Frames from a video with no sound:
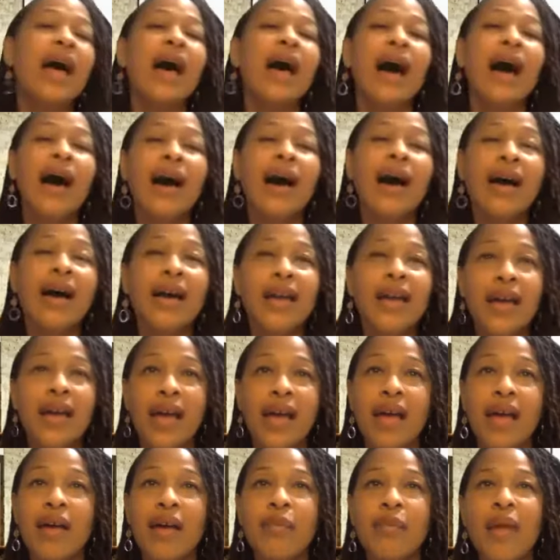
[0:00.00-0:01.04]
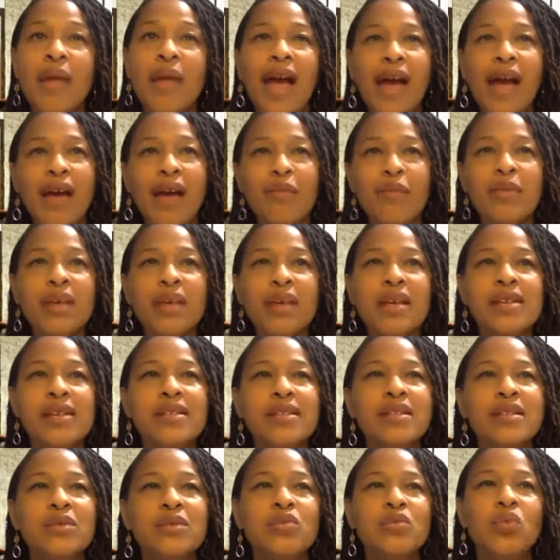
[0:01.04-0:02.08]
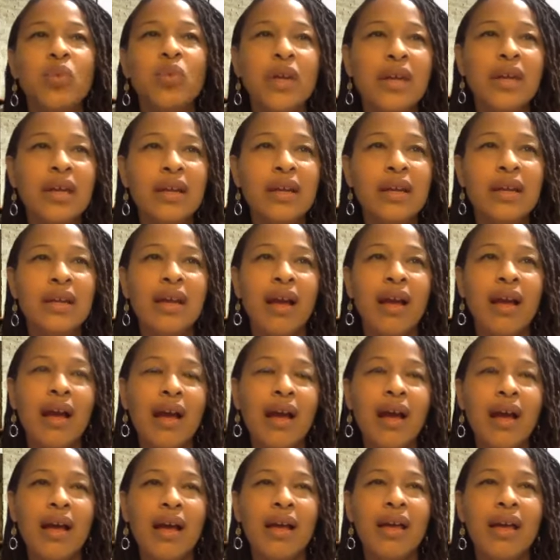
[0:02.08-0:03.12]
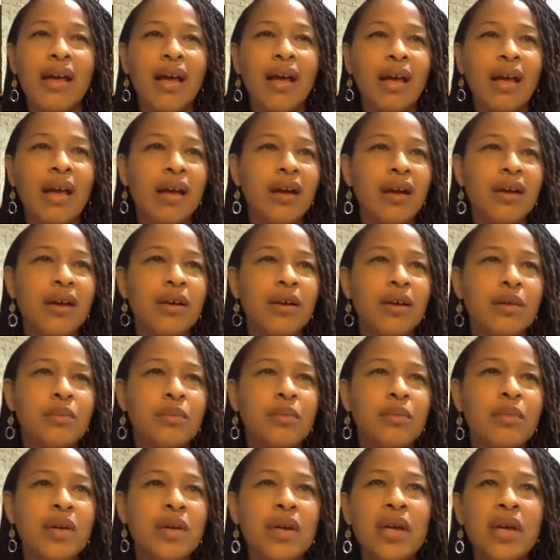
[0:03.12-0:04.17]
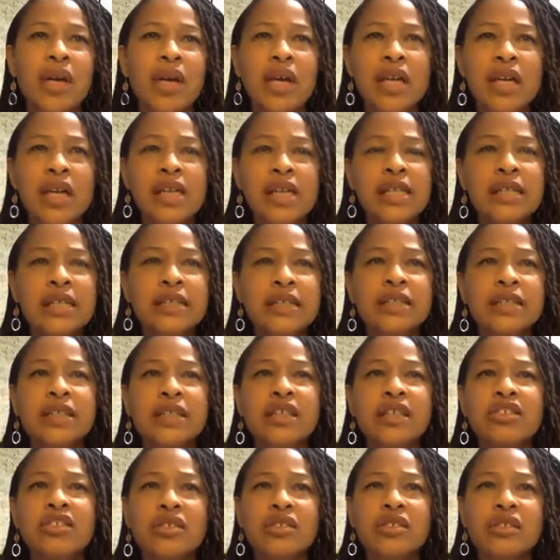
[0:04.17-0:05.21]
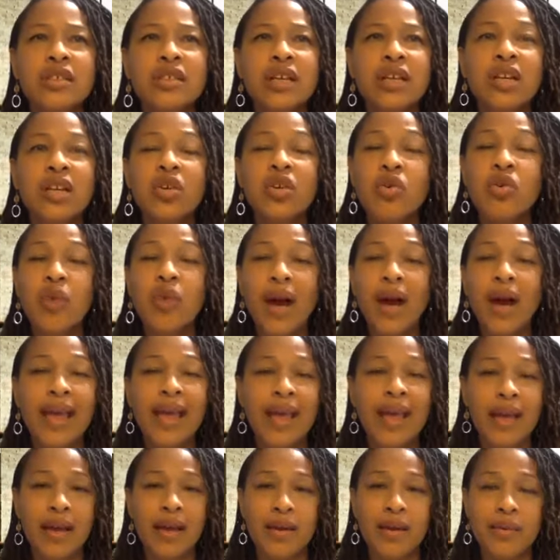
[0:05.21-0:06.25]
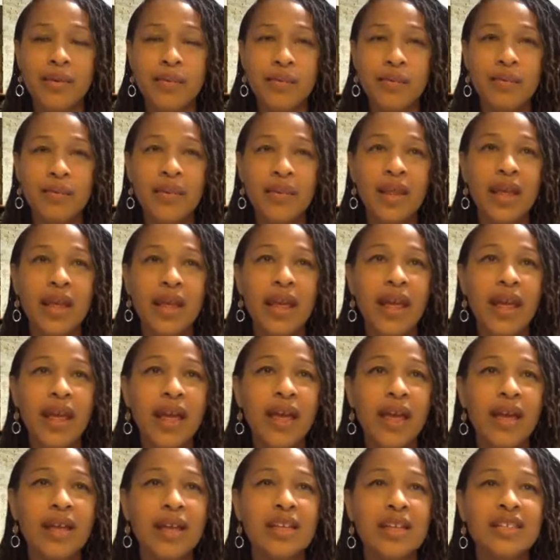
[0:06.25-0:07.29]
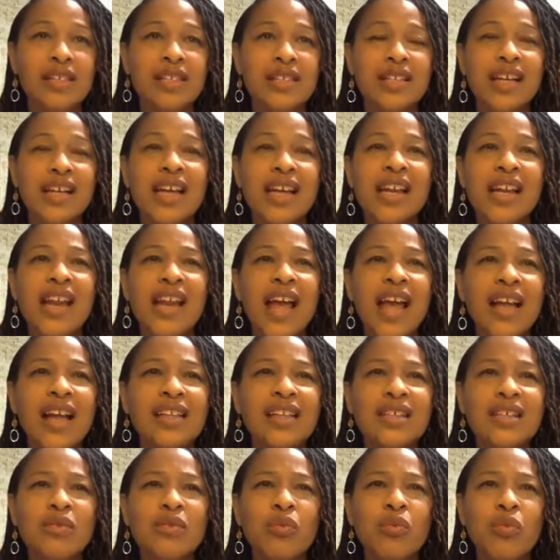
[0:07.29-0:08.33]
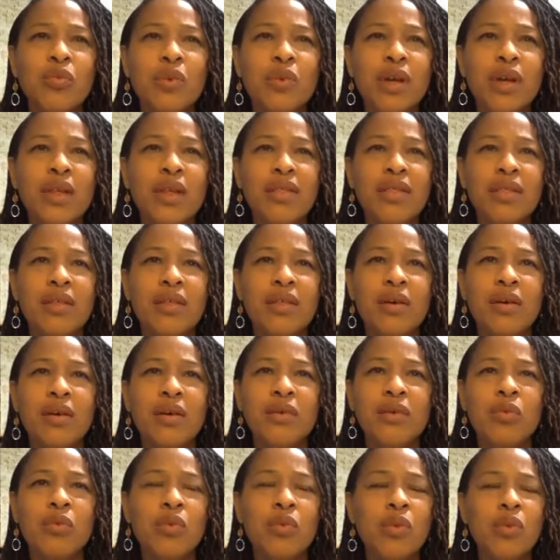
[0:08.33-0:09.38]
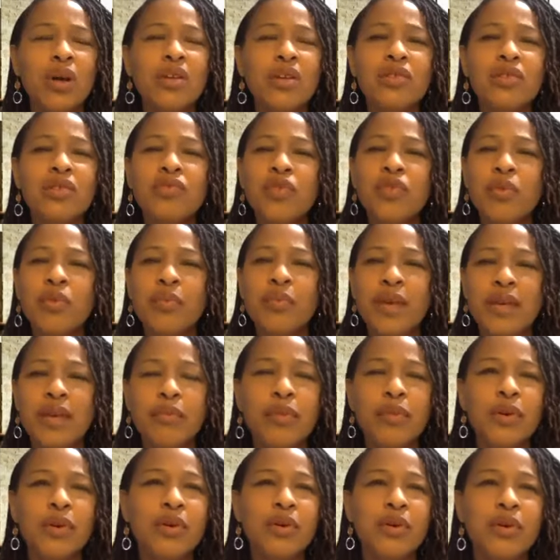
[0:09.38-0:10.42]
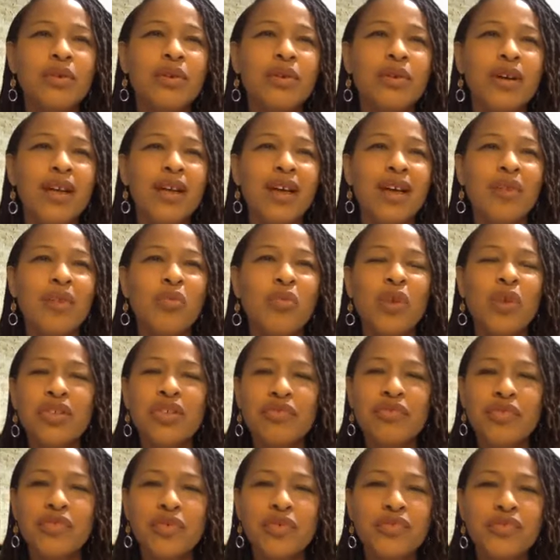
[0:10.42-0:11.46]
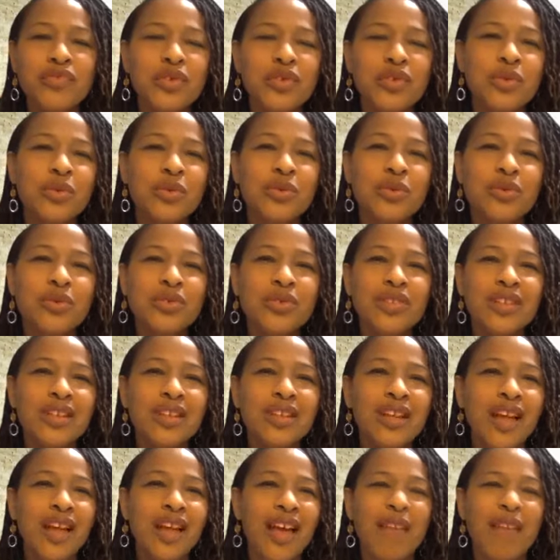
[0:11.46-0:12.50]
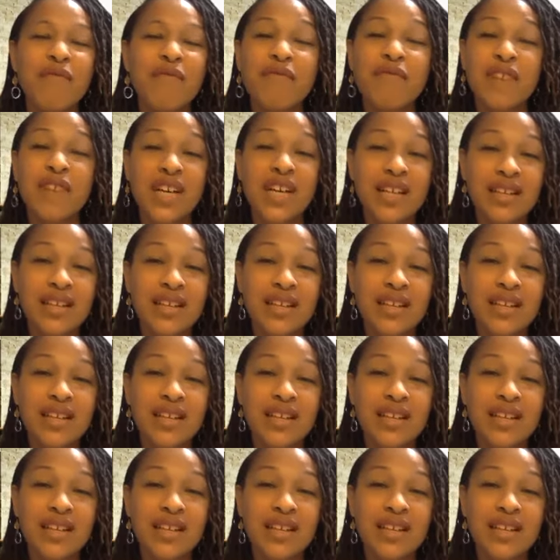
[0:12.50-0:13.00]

I am happiest when I am centered in who I am and connected with wonderful people, wonderful food, and fun.